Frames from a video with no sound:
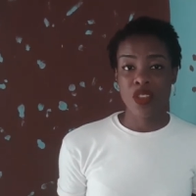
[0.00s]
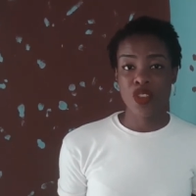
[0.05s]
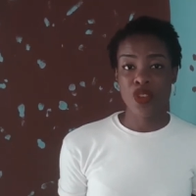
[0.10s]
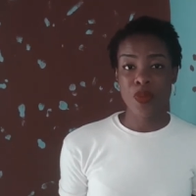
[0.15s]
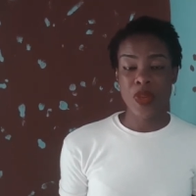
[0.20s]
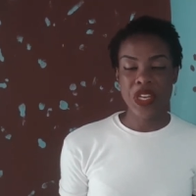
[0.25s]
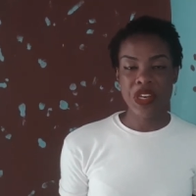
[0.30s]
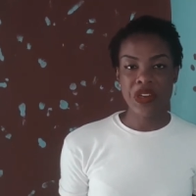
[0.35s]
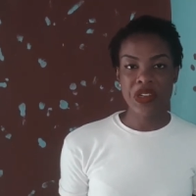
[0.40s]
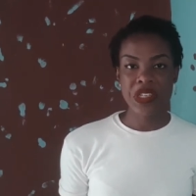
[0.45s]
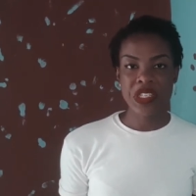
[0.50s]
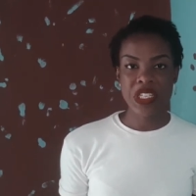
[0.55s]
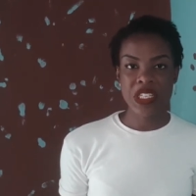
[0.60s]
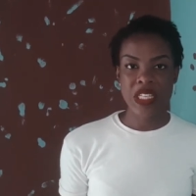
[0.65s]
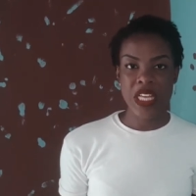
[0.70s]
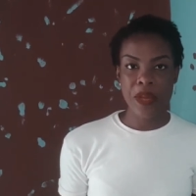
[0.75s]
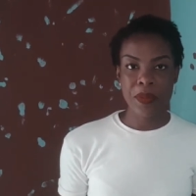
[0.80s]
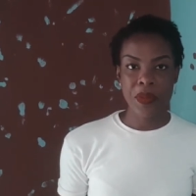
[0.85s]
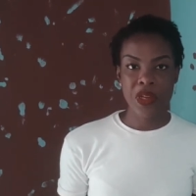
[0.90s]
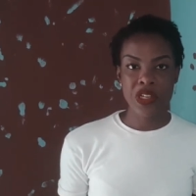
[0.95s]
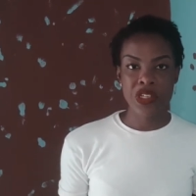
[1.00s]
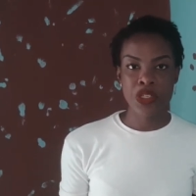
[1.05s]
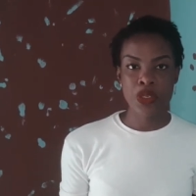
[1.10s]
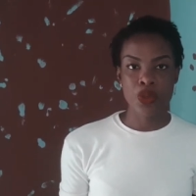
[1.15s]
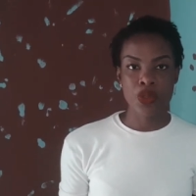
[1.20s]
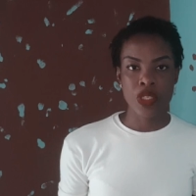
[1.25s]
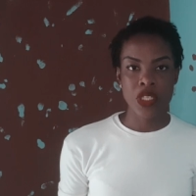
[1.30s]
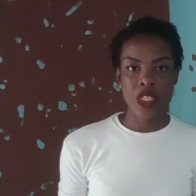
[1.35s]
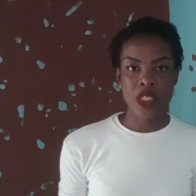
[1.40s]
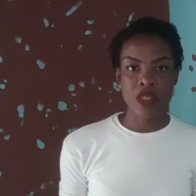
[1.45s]
You may not need them because
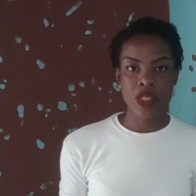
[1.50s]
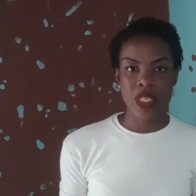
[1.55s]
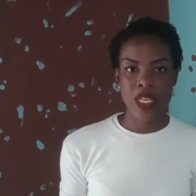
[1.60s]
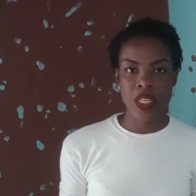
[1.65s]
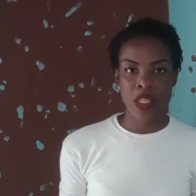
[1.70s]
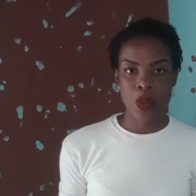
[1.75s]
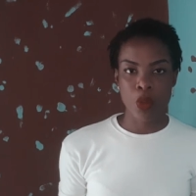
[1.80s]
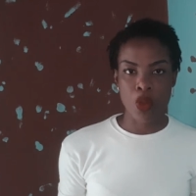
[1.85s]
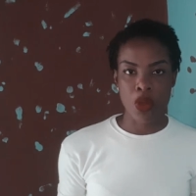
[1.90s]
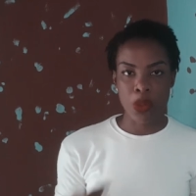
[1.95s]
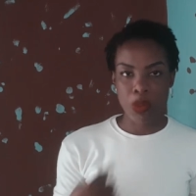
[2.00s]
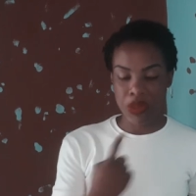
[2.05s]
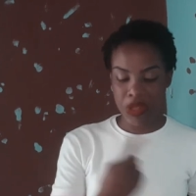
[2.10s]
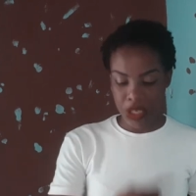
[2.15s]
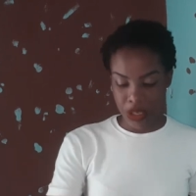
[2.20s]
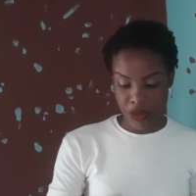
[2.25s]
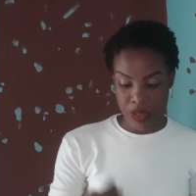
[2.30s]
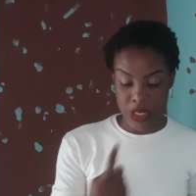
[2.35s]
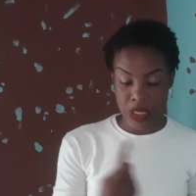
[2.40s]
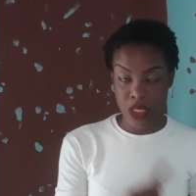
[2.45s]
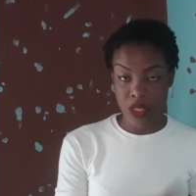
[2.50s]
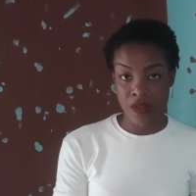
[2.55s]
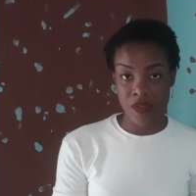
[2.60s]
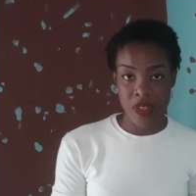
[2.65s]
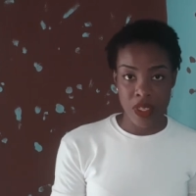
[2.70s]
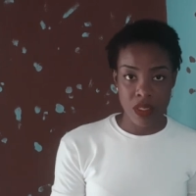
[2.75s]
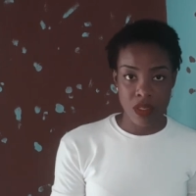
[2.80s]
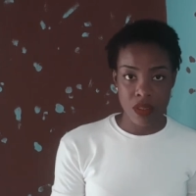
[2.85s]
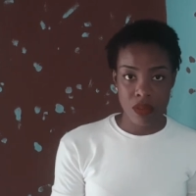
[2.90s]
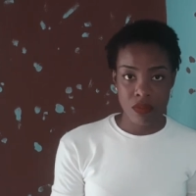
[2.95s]
you need to take the one with the crested
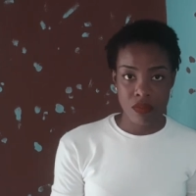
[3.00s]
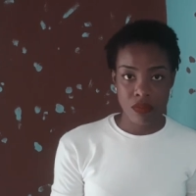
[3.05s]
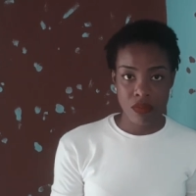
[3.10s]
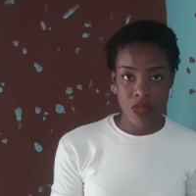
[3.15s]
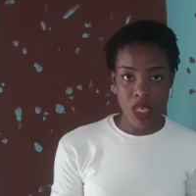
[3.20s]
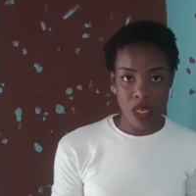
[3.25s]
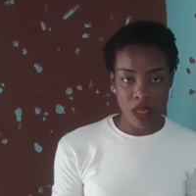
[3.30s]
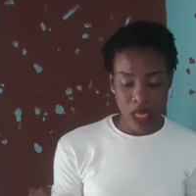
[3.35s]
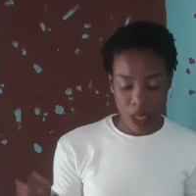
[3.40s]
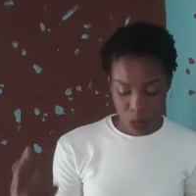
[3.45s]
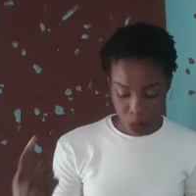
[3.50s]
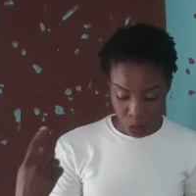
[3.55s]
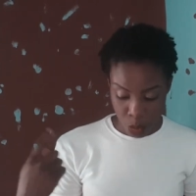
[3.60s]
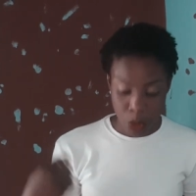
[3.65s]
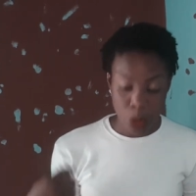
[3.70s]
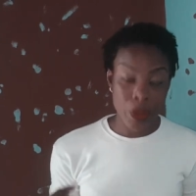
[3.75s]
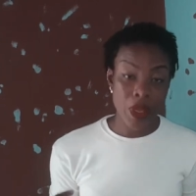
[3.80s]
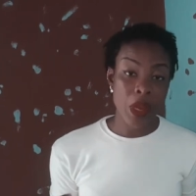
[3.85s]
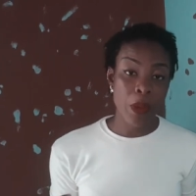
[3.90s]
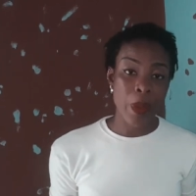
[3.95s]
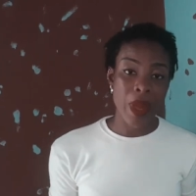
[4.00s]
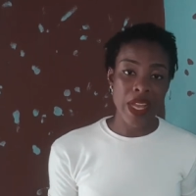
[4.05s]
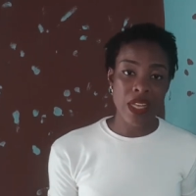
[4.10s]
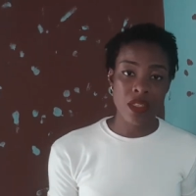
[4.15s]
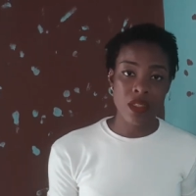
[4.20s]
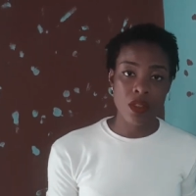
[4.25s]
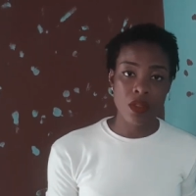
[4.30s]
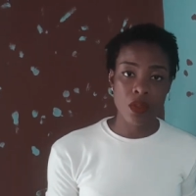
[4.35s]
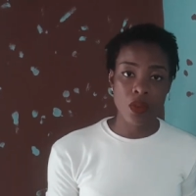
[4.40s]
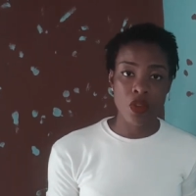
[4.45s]
vest. Yeah, I, we wear
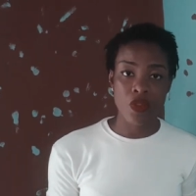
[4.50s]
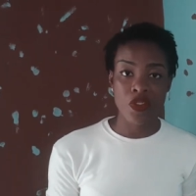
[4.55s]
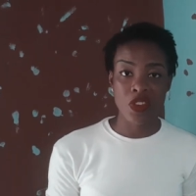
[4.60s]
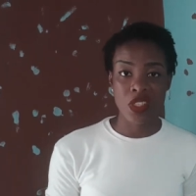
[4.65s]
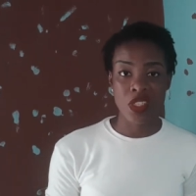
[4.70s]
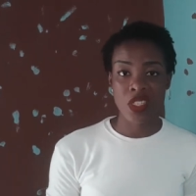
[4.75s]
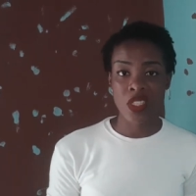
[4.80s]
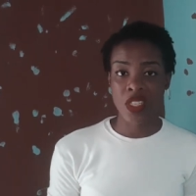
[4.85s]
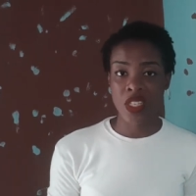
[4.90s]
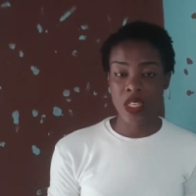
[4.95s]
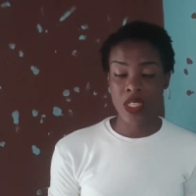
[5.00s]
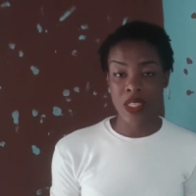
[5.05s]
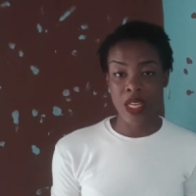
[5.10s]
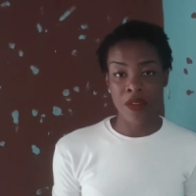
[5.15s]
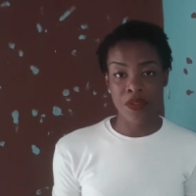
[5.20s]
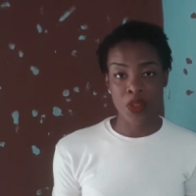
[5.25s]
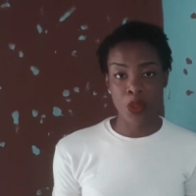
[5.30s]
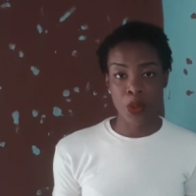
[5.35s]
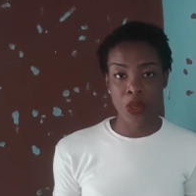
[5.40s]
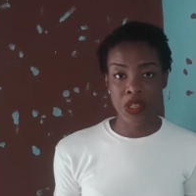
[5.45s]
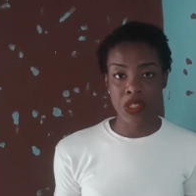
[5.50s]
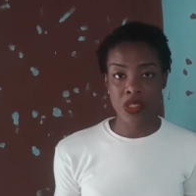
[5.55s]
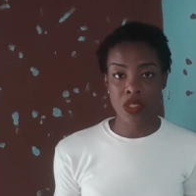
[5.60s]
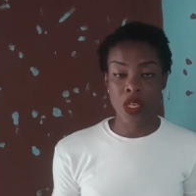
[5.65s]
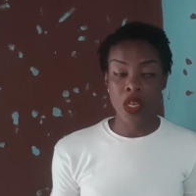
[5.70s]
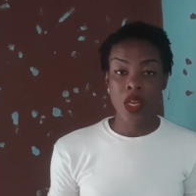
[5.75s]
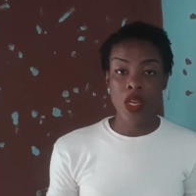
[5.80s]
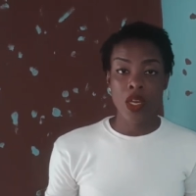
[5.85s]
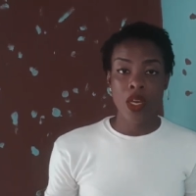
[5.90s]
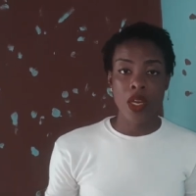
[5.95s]
white to go for C D S afterwards.